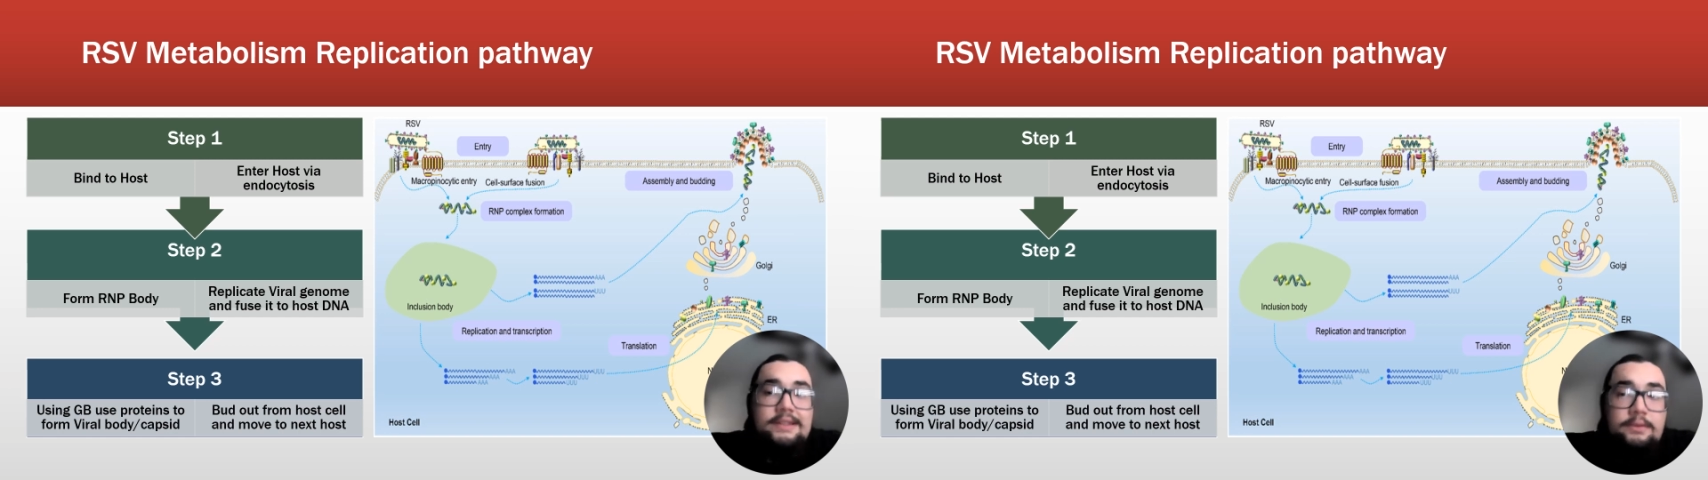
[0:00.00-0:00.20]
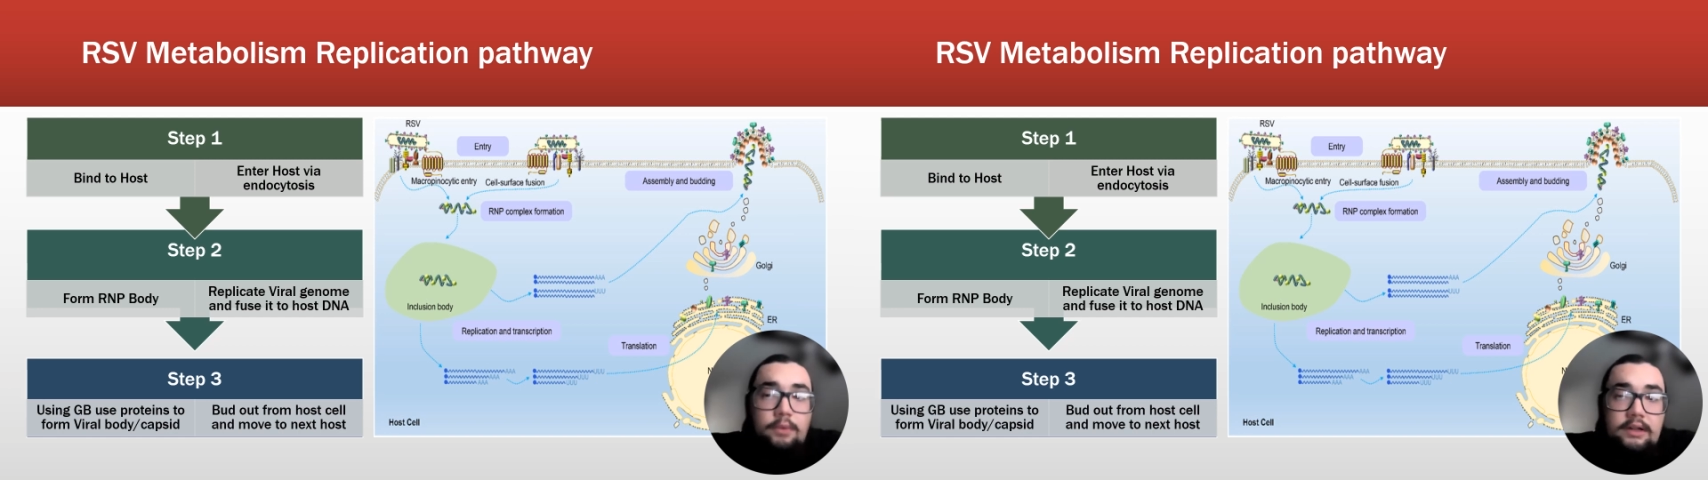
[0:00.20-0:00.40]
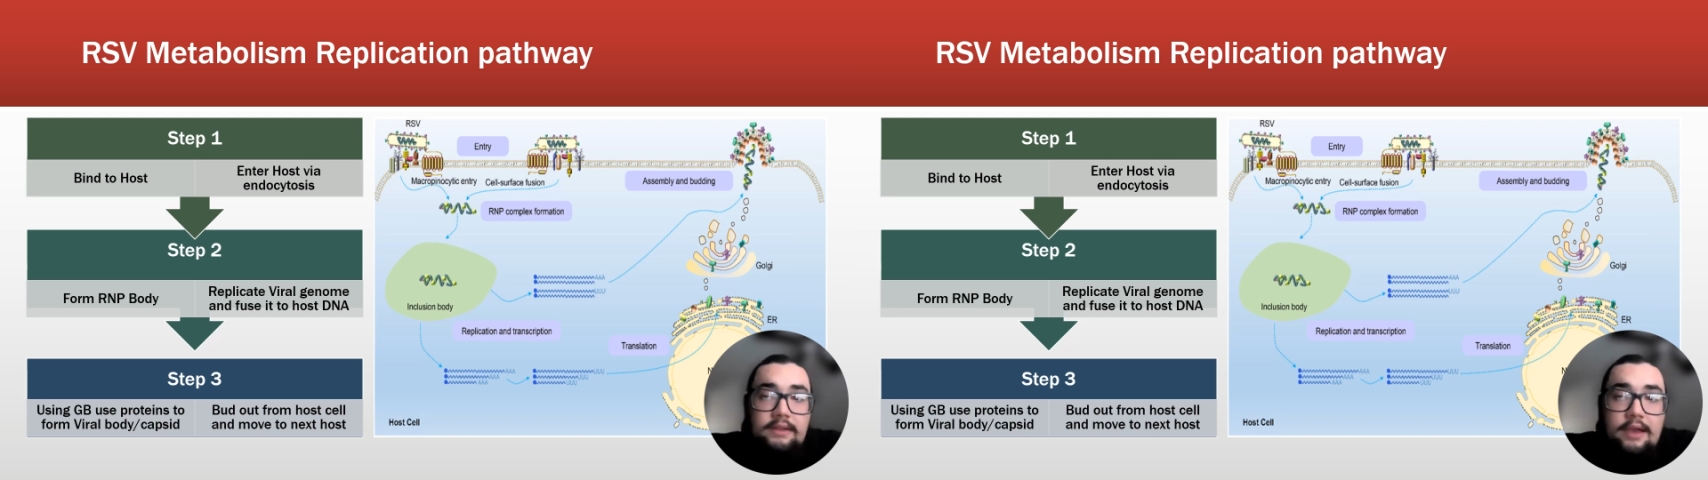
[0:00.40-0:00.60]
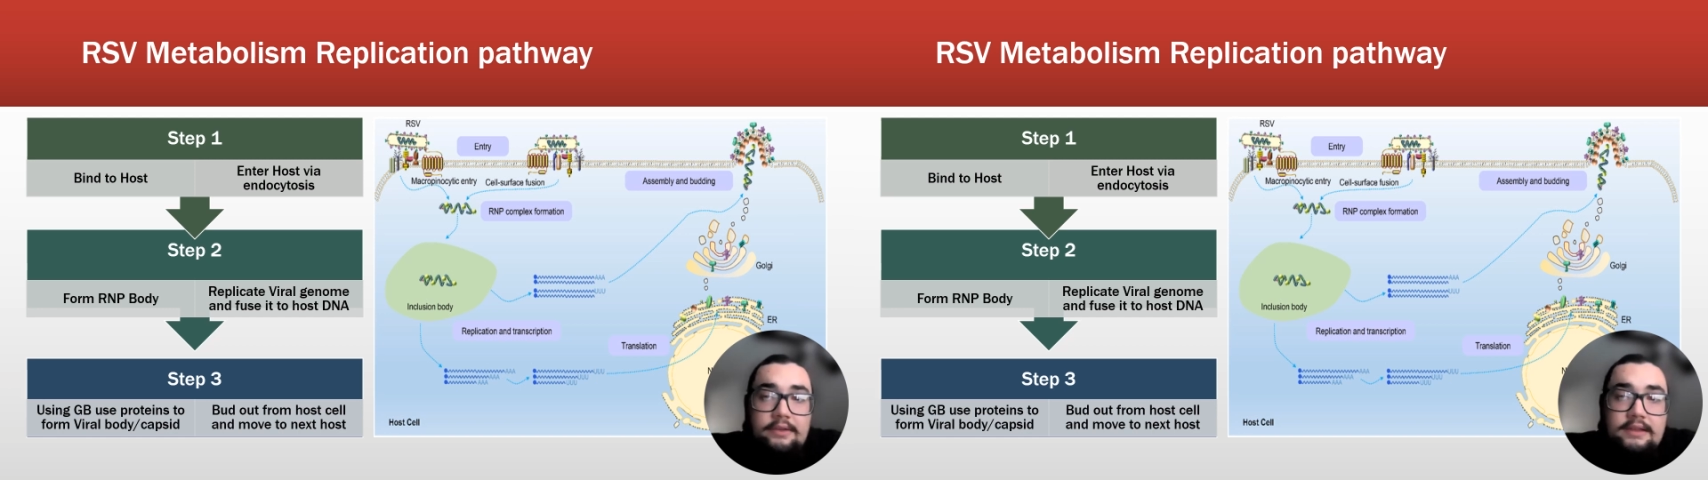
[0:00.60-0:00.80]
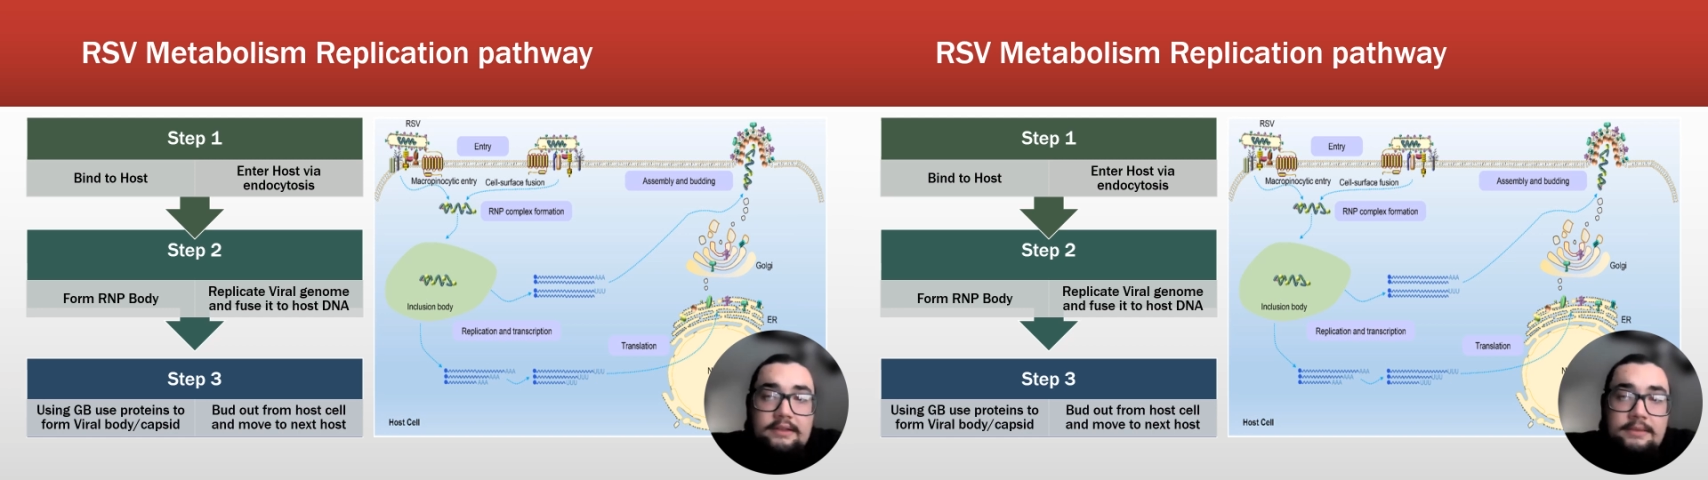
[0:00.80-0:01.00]
is what allows
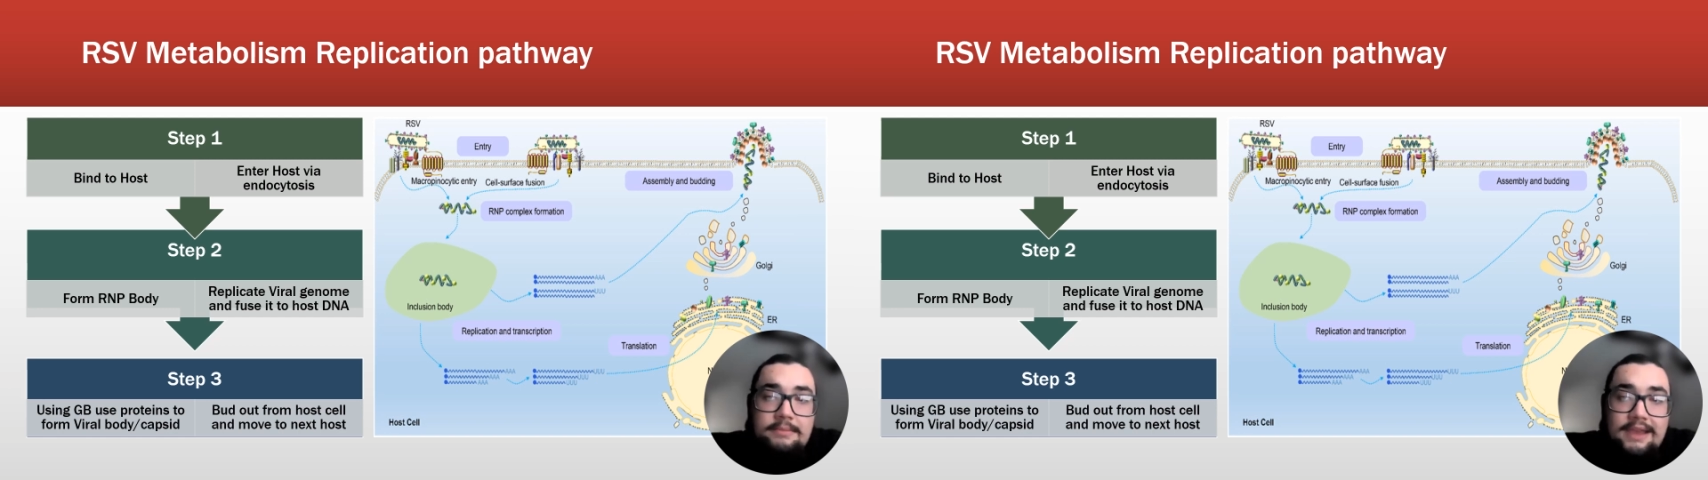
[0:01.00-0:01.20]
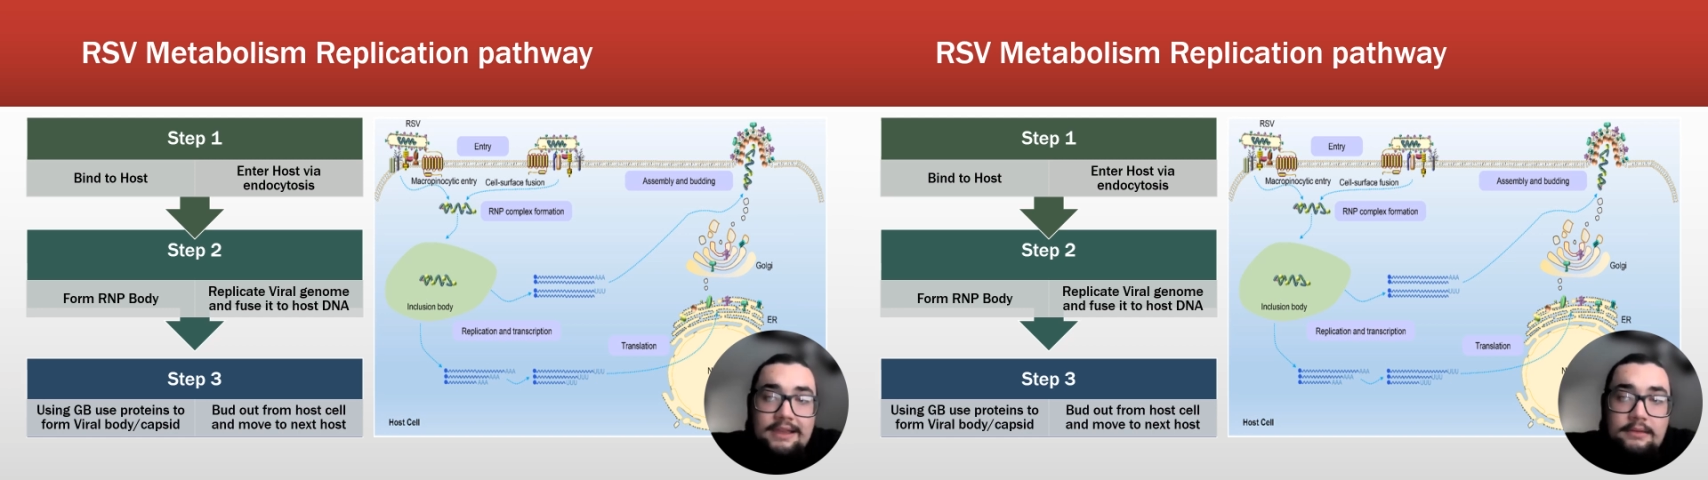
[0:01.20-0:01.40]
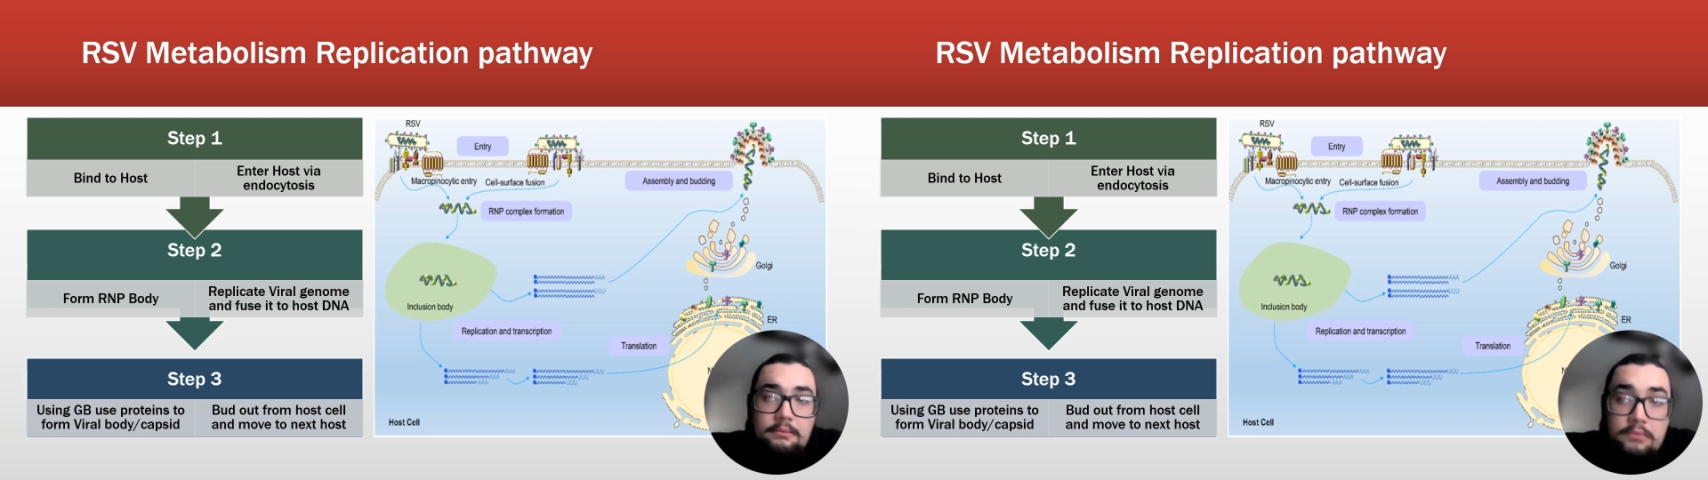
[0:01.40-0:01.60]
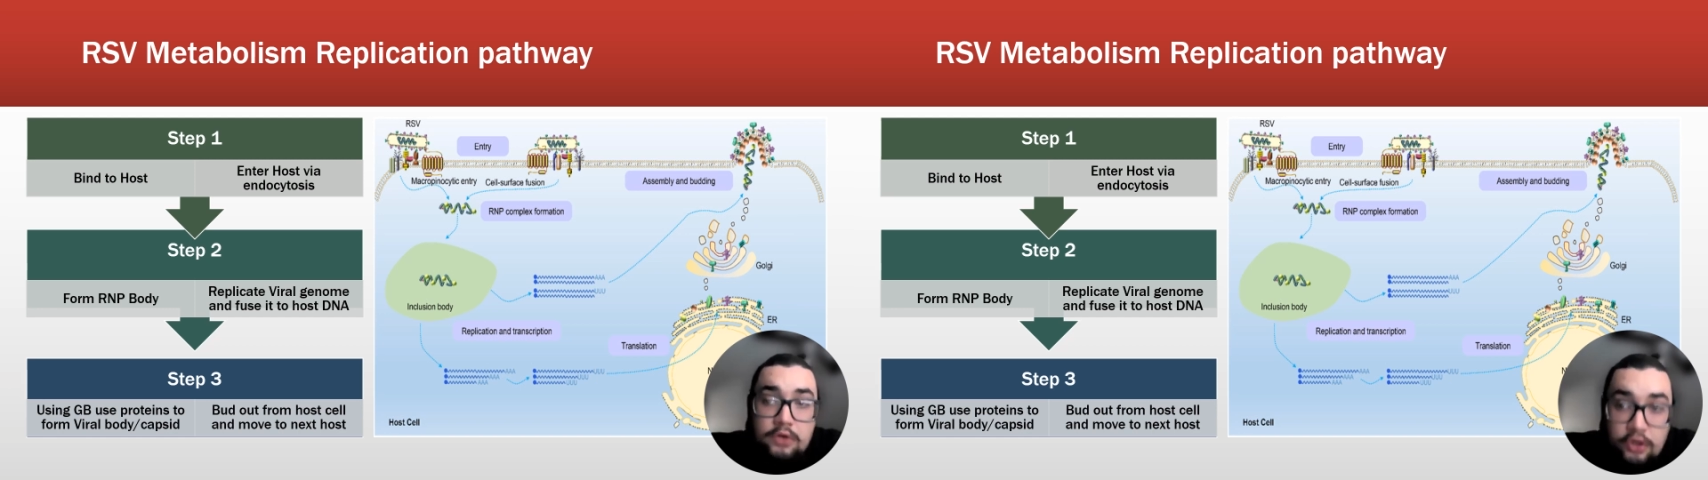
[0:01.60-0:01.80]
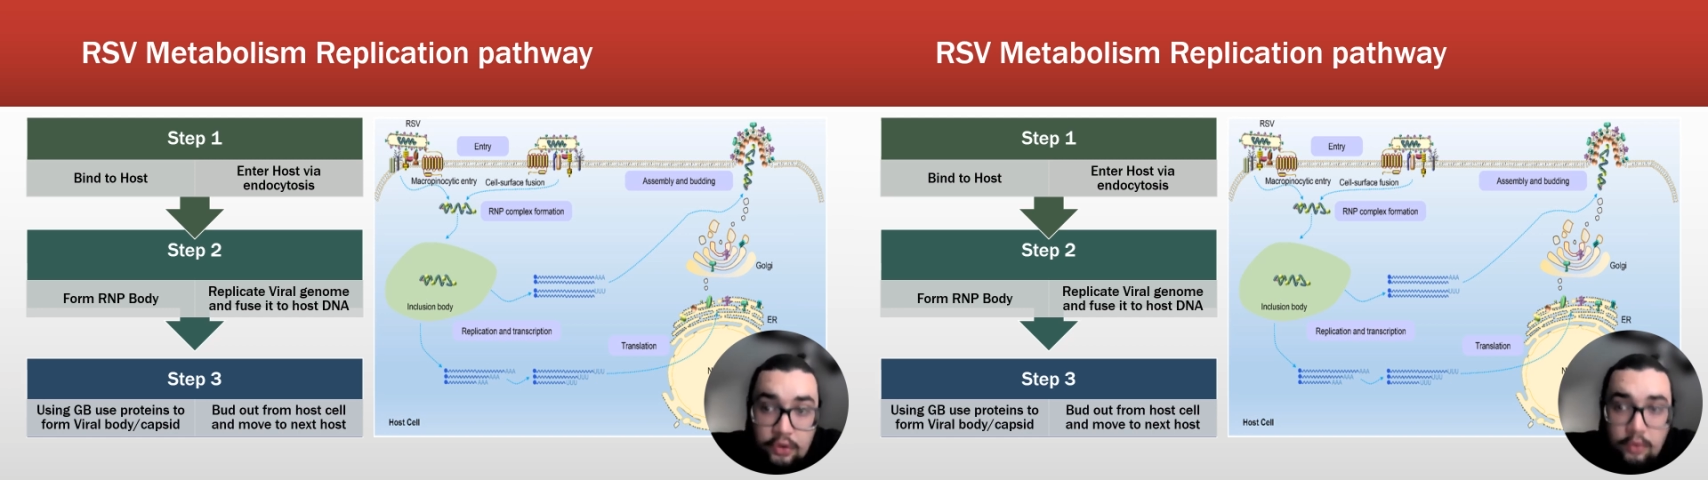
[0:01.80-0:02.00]
it to make
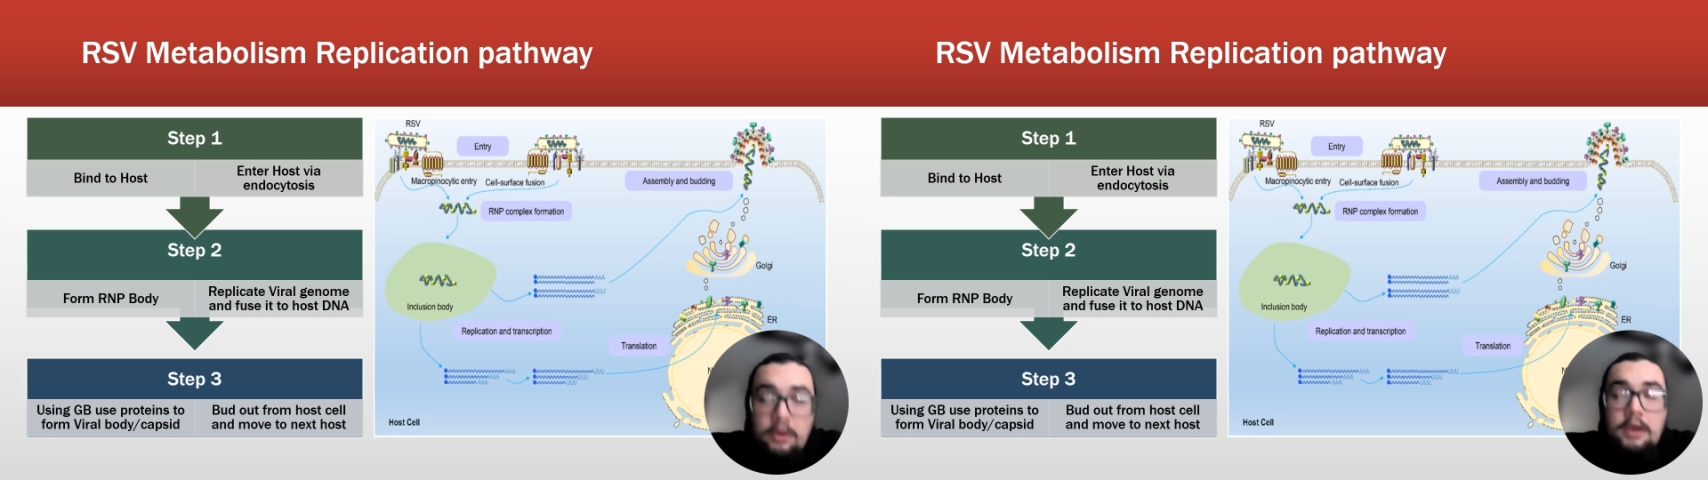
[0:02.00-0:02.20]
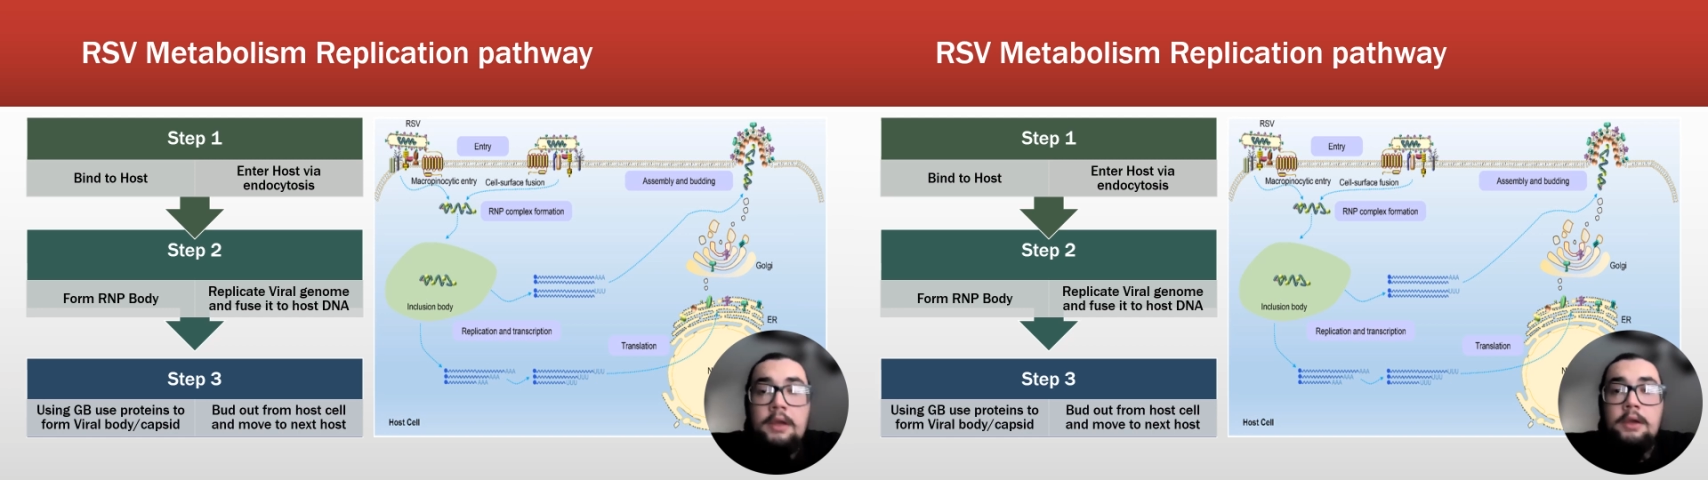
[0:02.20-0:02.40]
new